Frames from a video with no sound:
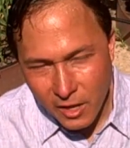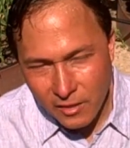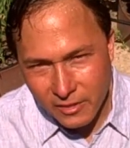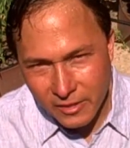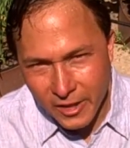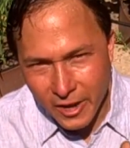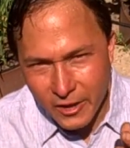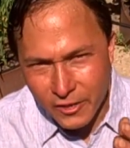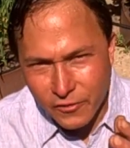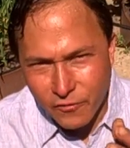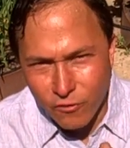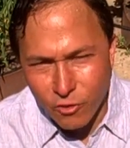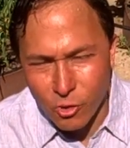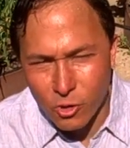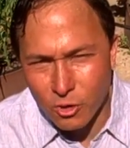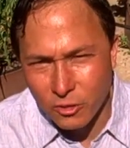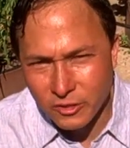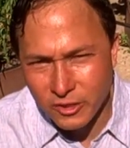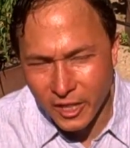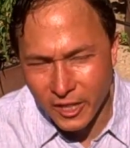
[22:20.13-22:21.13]
Has a nice
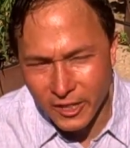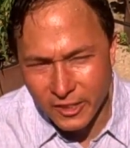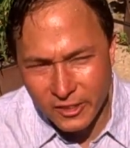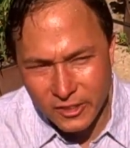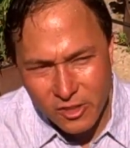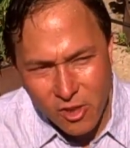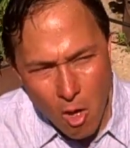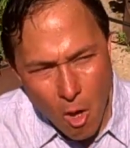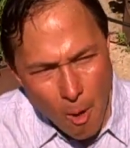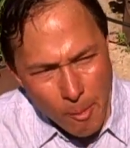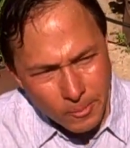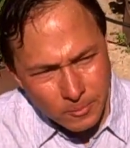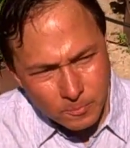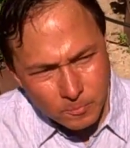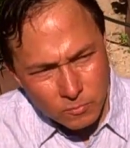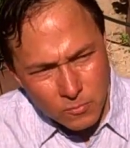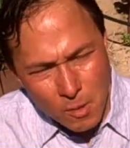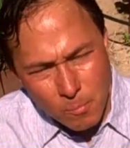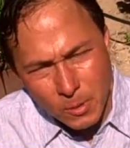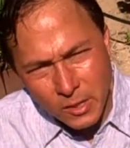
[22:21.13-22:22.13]
floral taste,
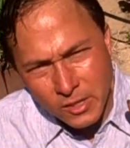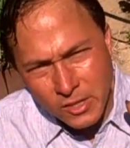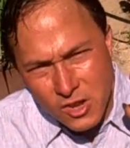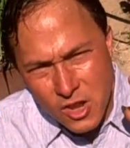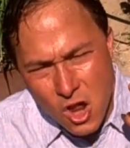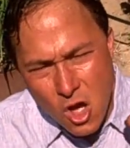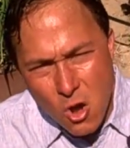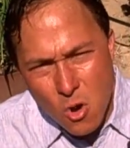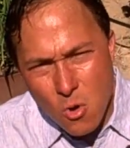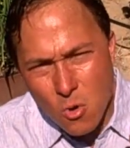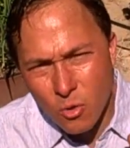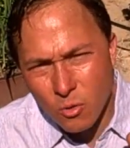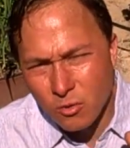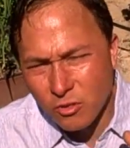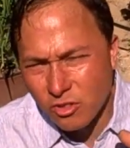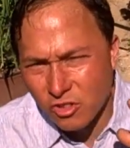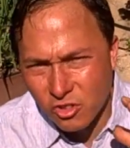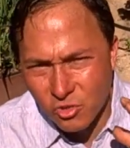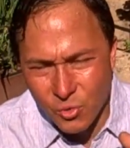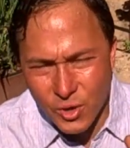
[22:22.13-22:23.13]
but
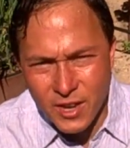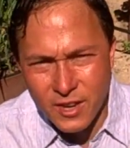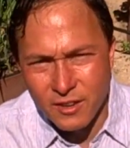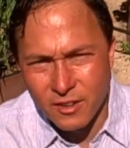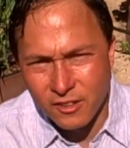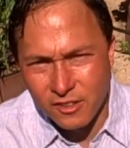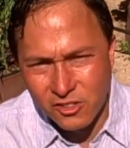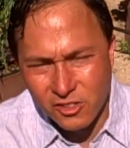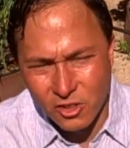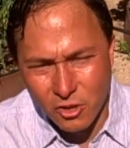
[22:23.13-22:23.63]
no sweetness.